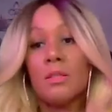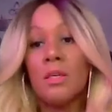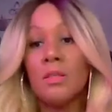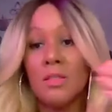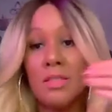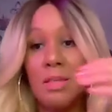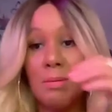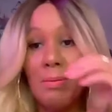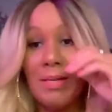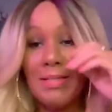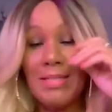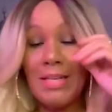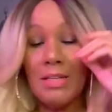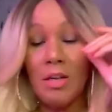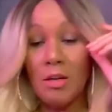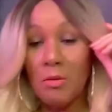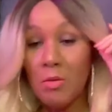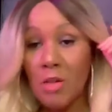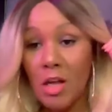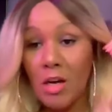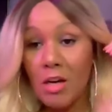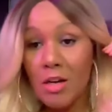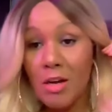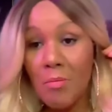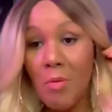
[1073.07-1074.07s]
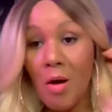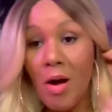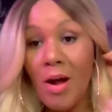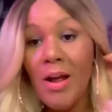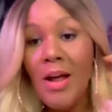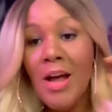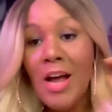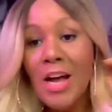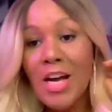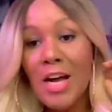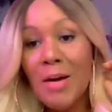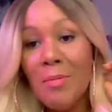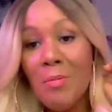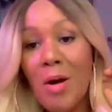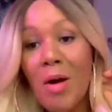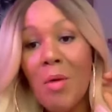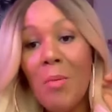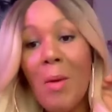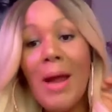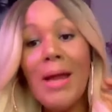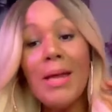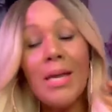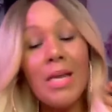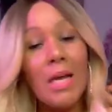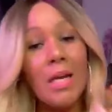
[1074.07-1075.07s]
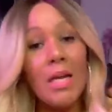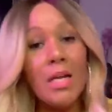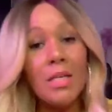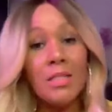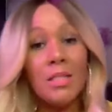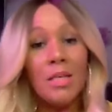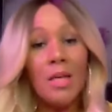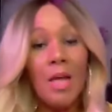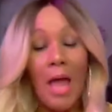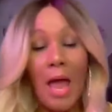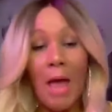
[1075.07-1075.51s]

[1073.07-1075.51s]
Somebody said, look, come on, white killers.